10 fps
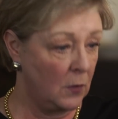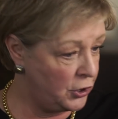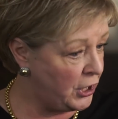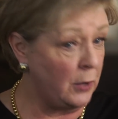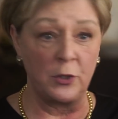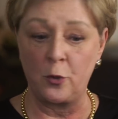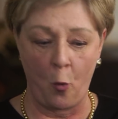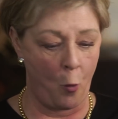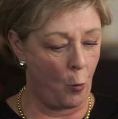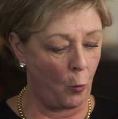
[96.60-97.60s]
She was
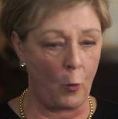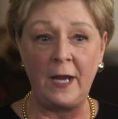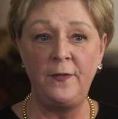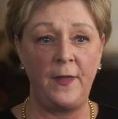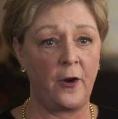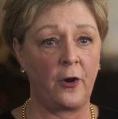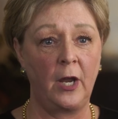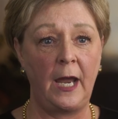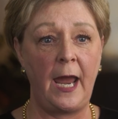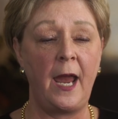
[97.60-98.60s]
right there,
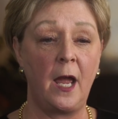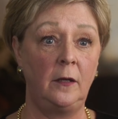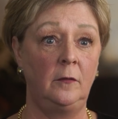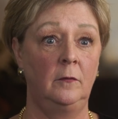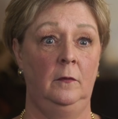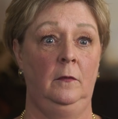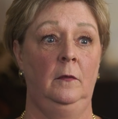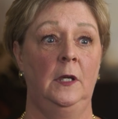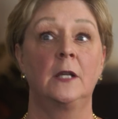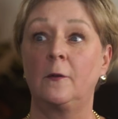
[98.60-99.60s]
and
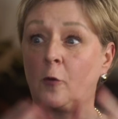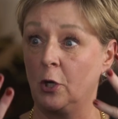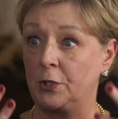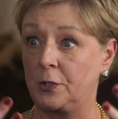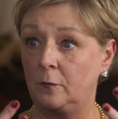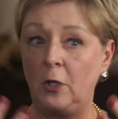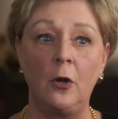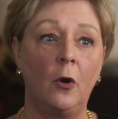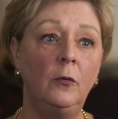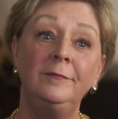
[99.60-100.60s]
because of course, you
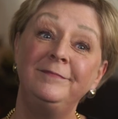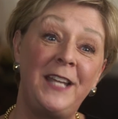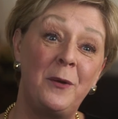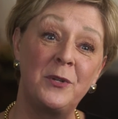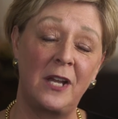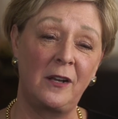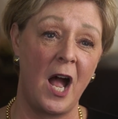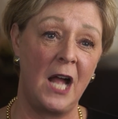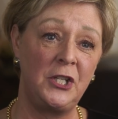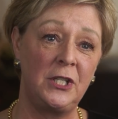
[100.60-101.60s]
know, he was
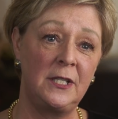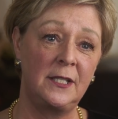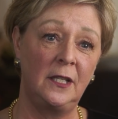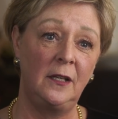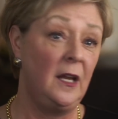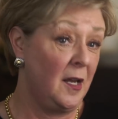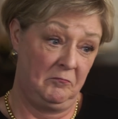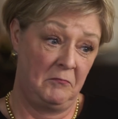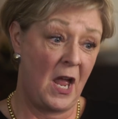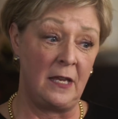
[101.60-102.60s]
unconscious, and
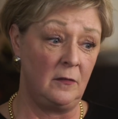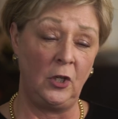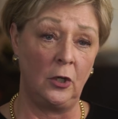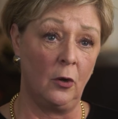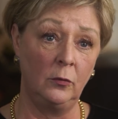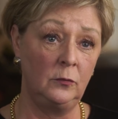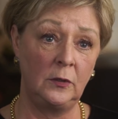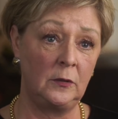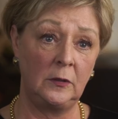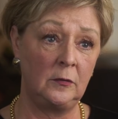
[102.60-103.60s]
I, you know,
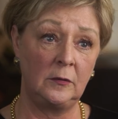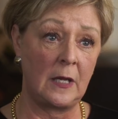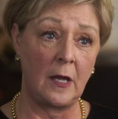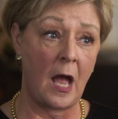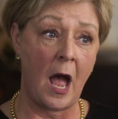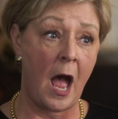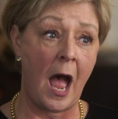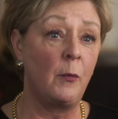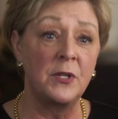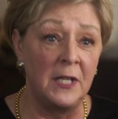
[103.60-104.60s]

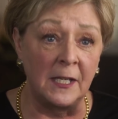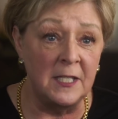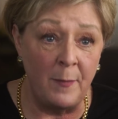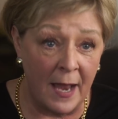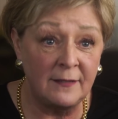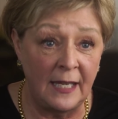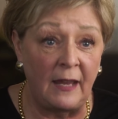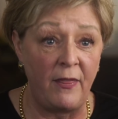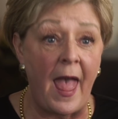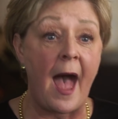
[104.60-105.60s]
I wasn't
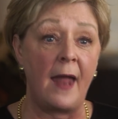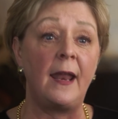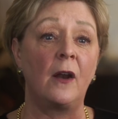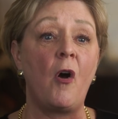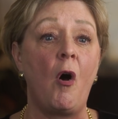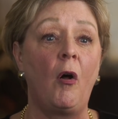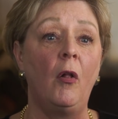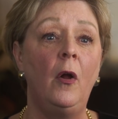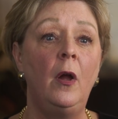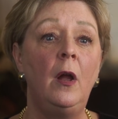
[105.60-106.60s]
expecting that at
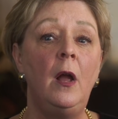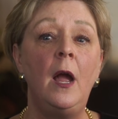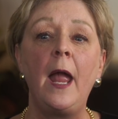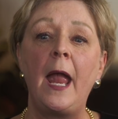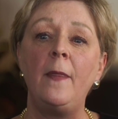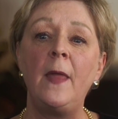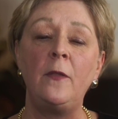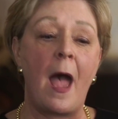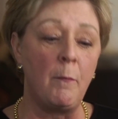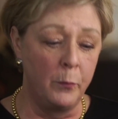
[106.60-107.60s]
all. And
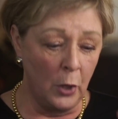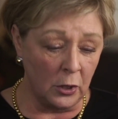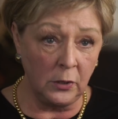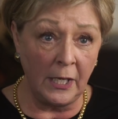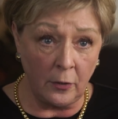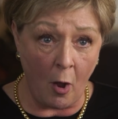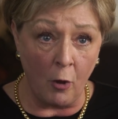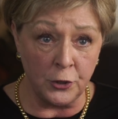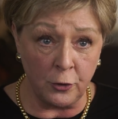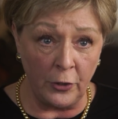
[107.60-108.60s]
then that booklet
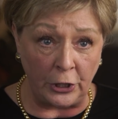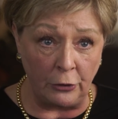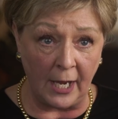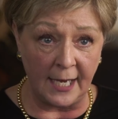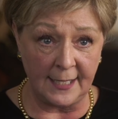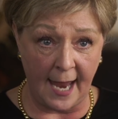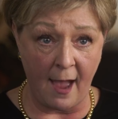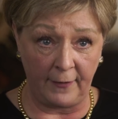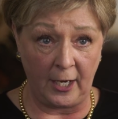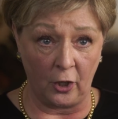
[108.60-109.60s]
also that you guys
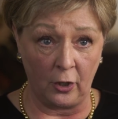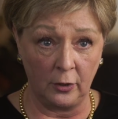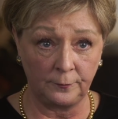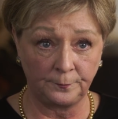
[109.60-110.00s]
have here.